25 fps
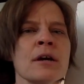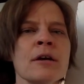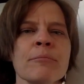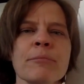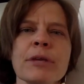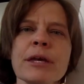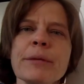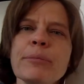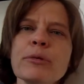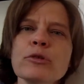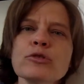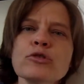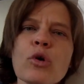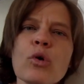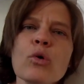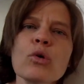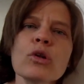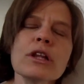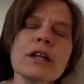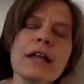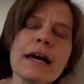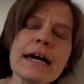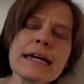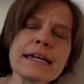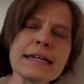People don't
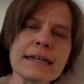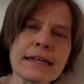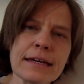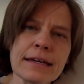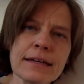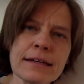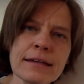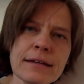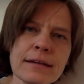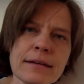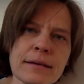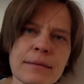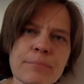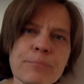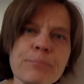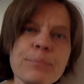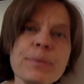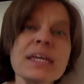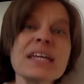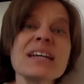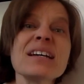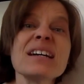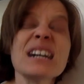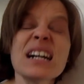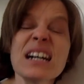like it
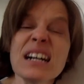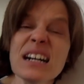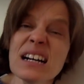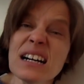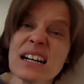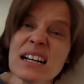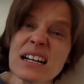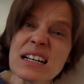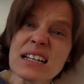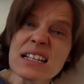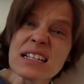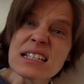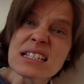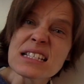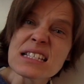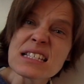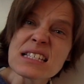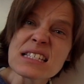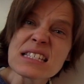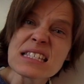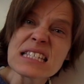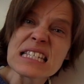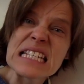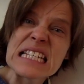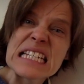
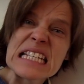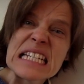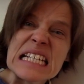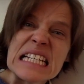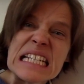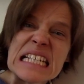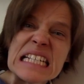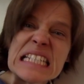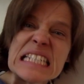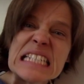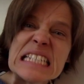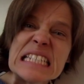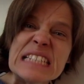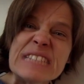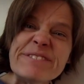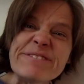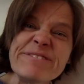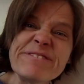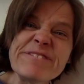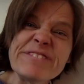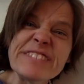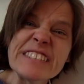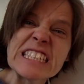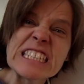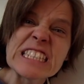because it
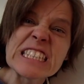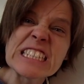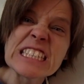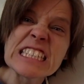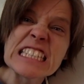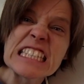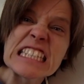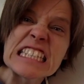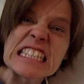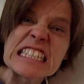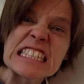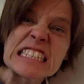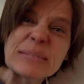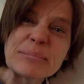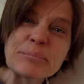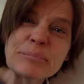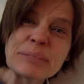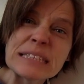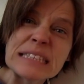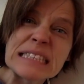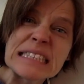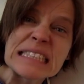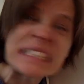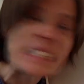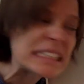feels
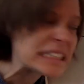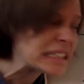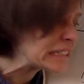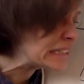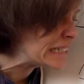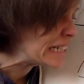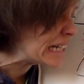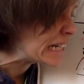incomplete. It